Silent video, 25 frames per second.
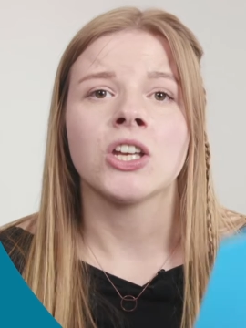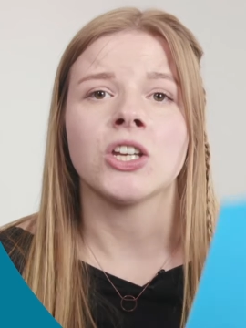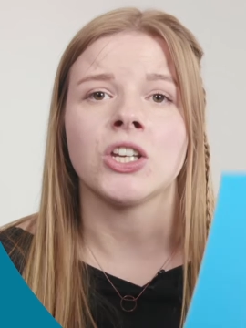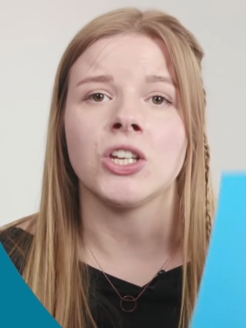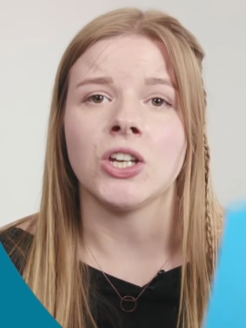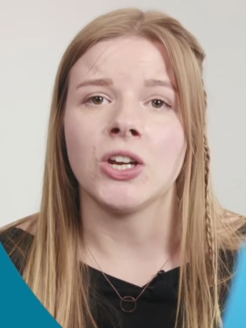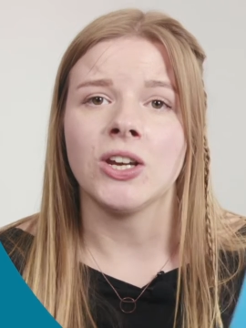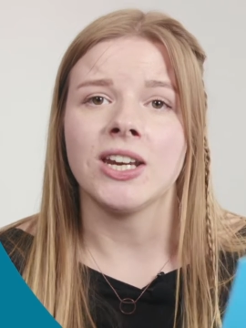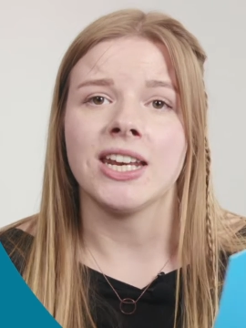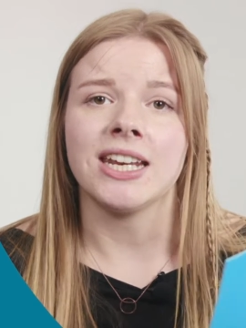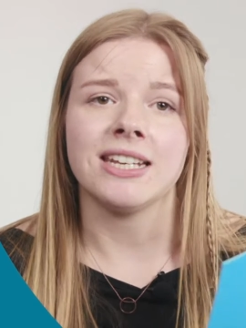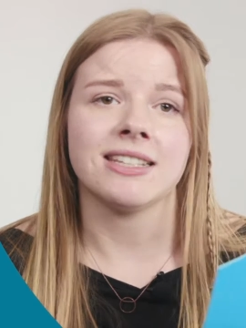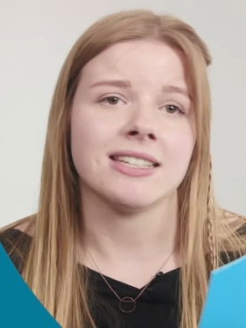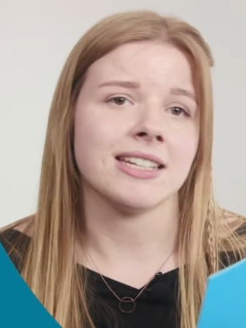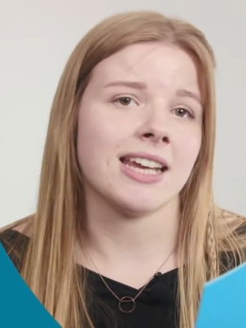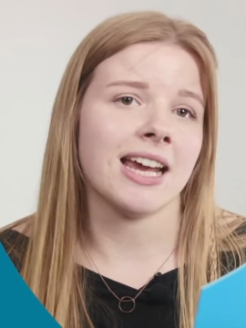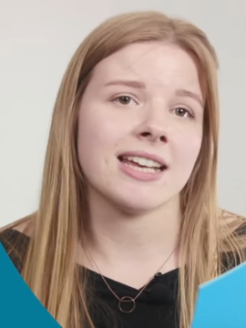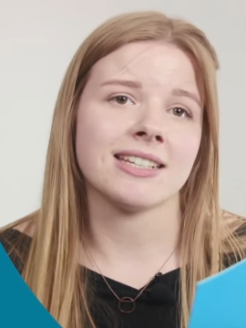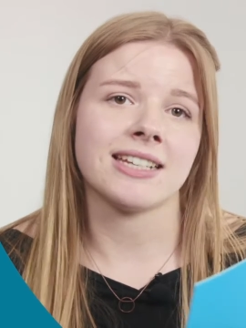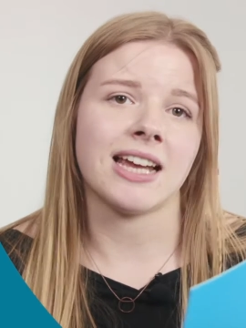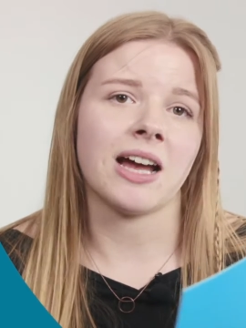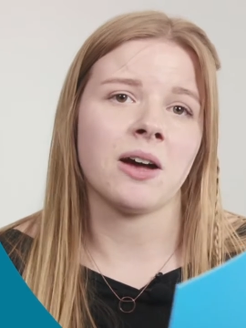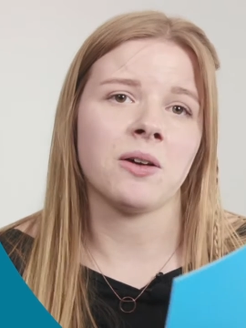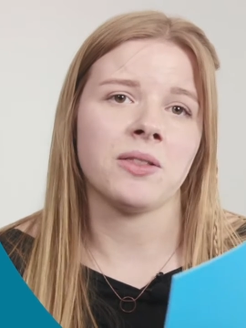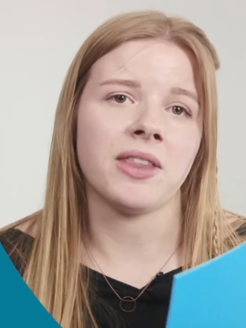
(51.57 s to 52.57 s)
You need to
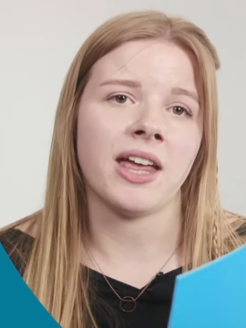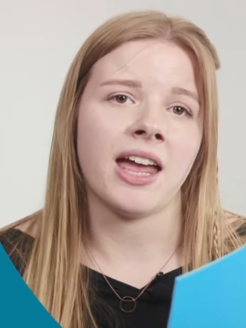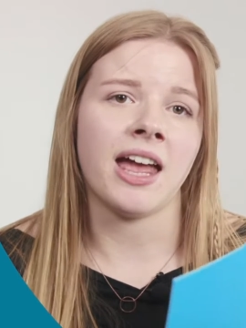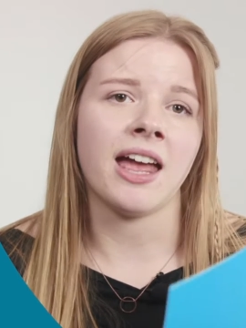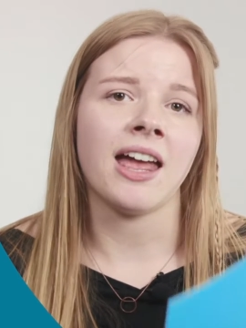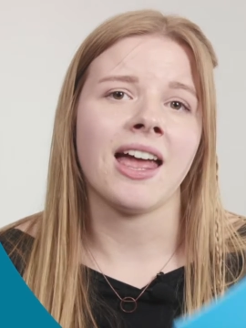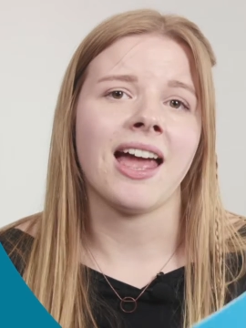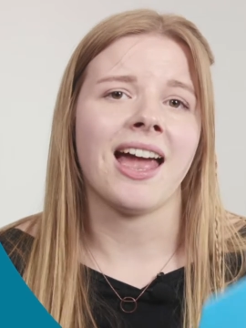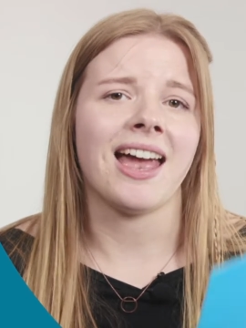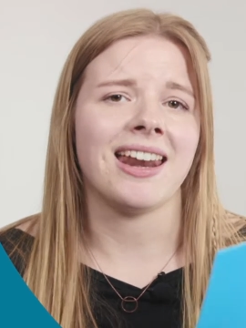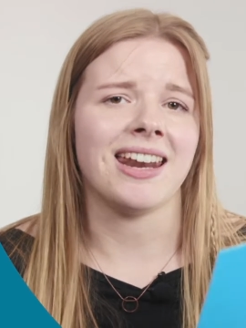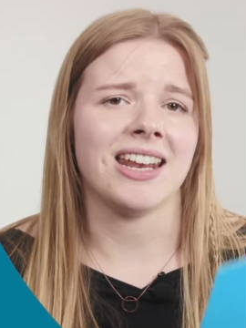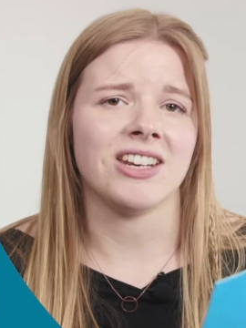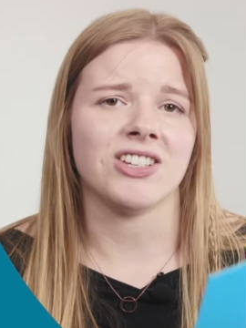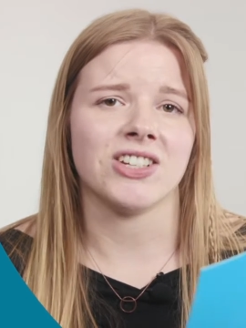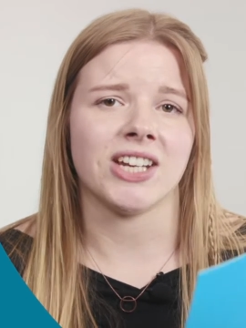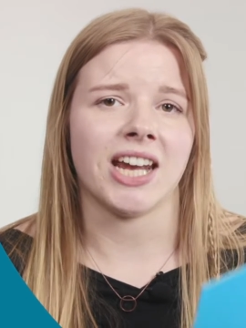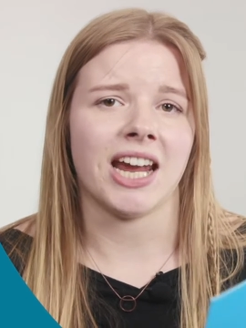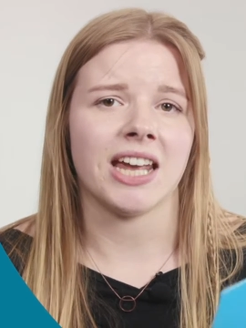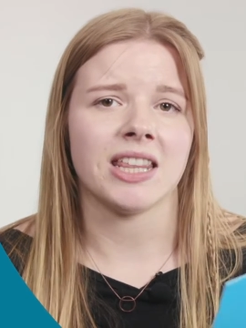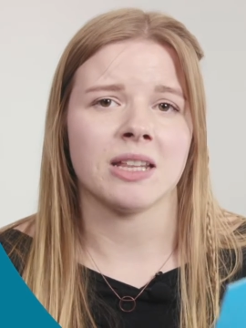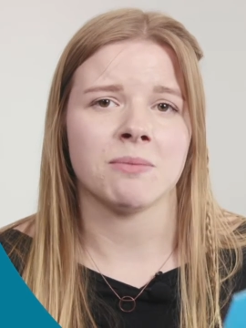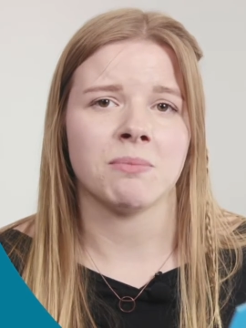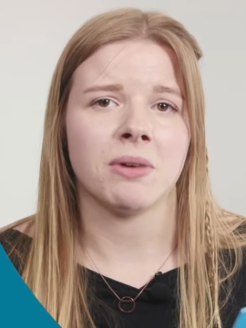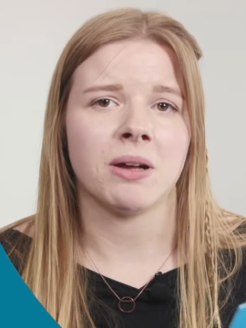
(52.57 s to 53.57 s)
get out there and
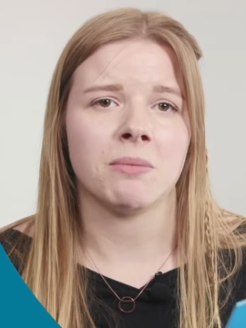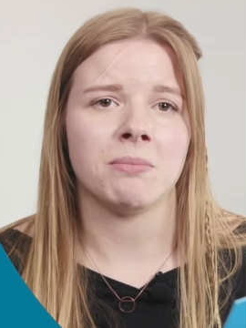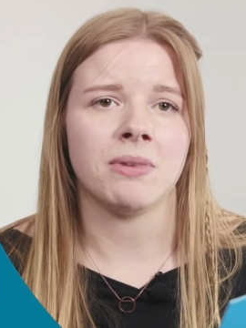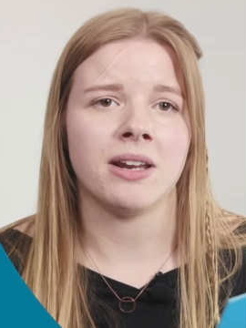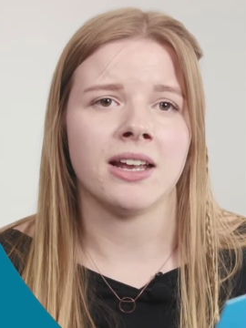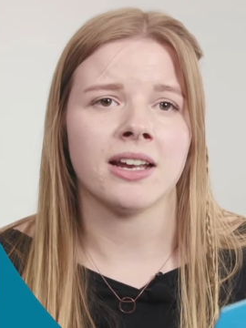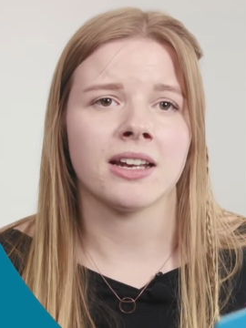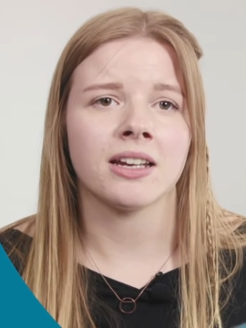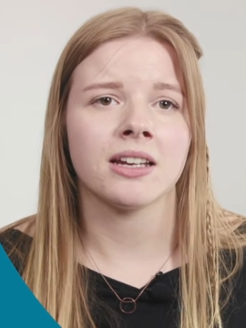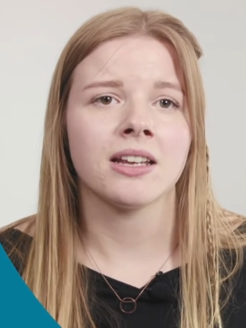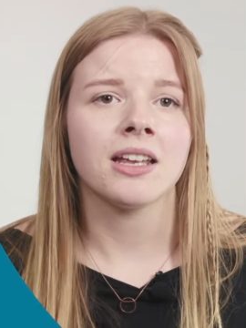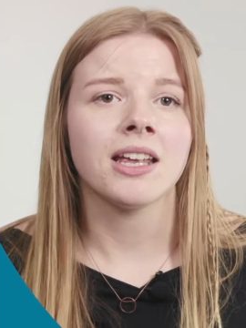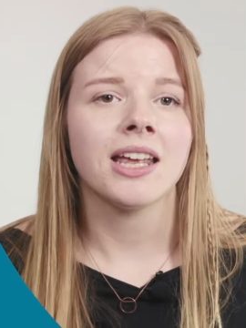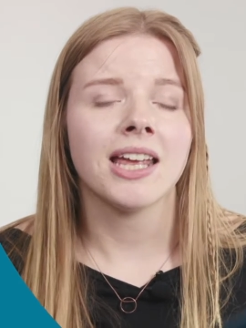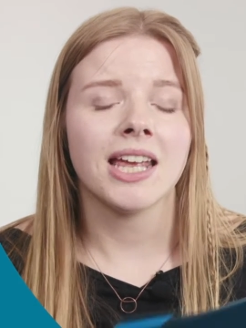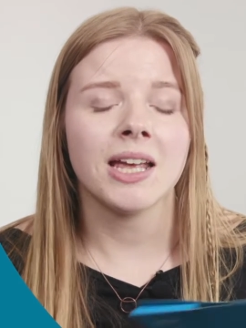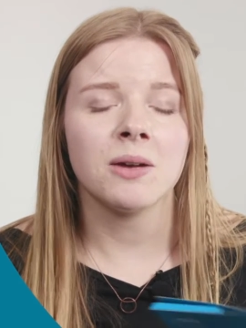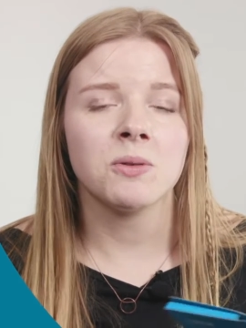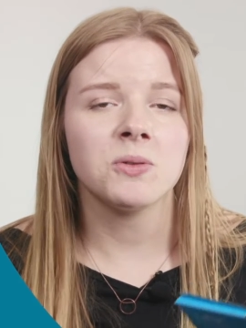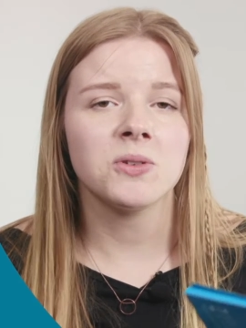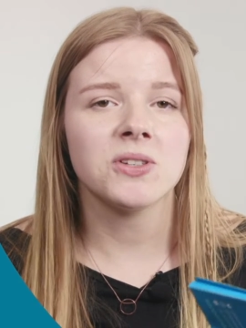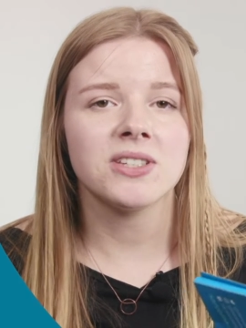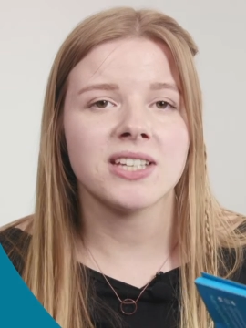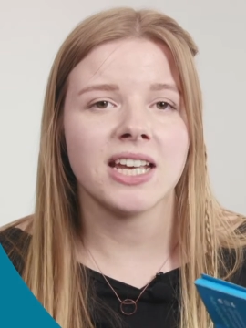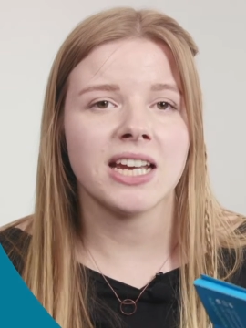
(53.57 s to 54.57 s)
educate the public.
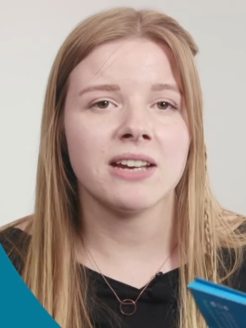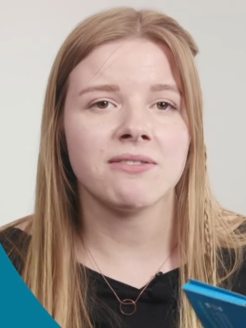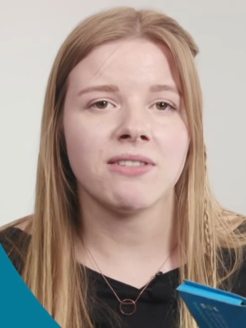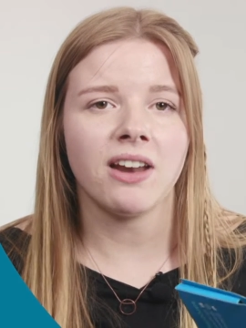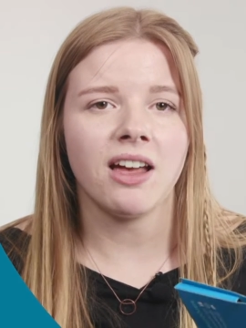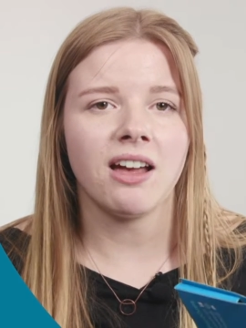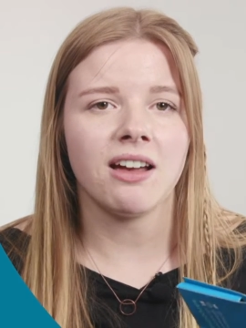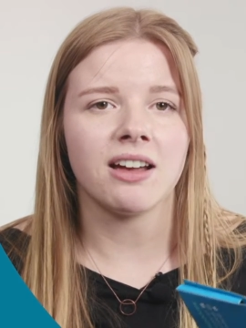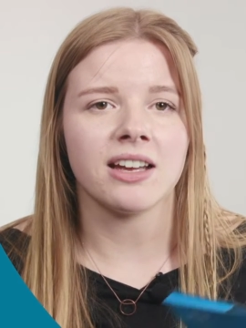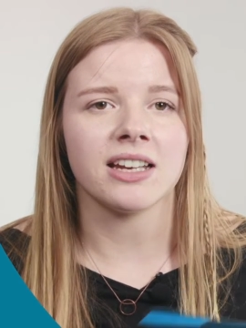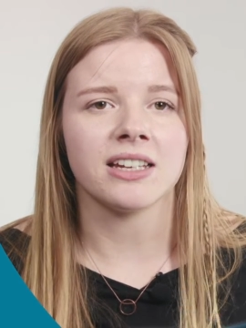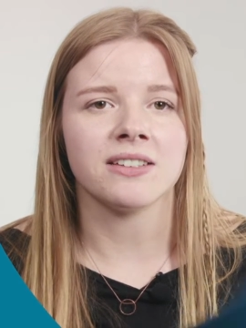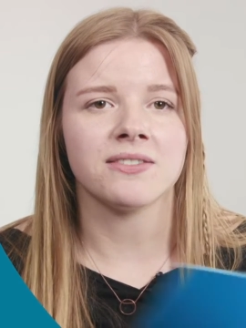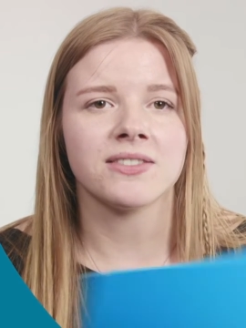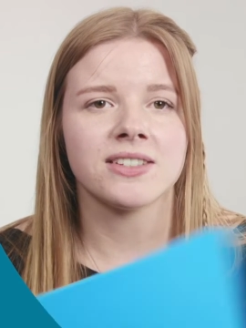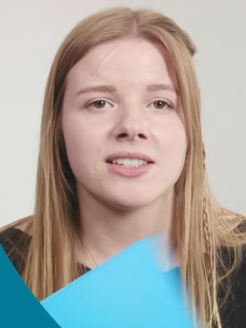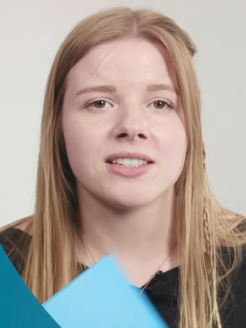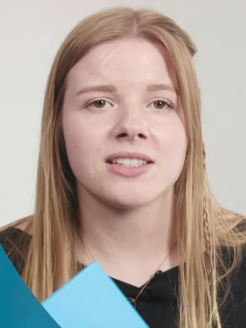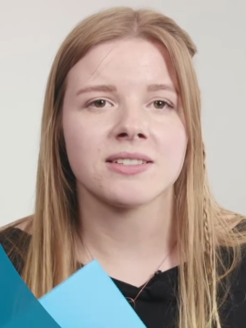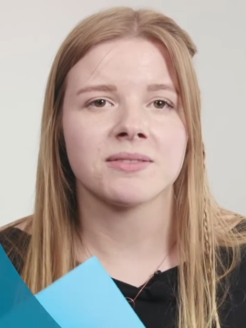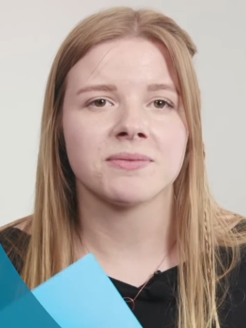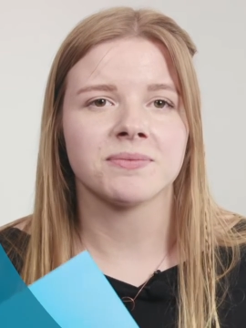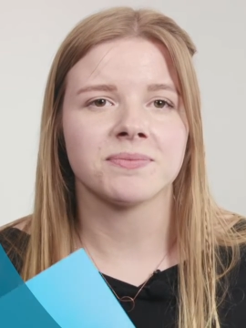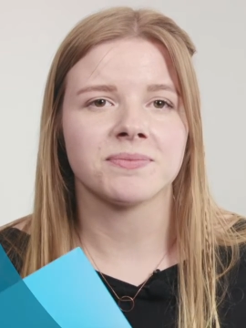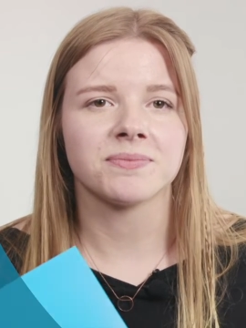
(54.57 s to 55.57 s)
It will save
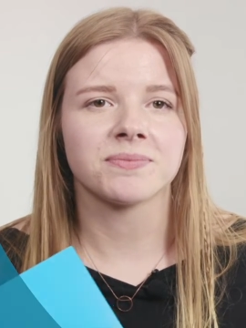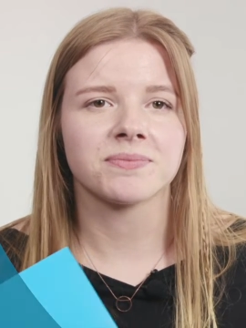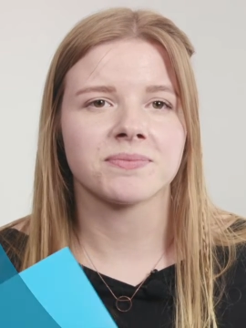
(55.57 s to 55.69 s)
lives.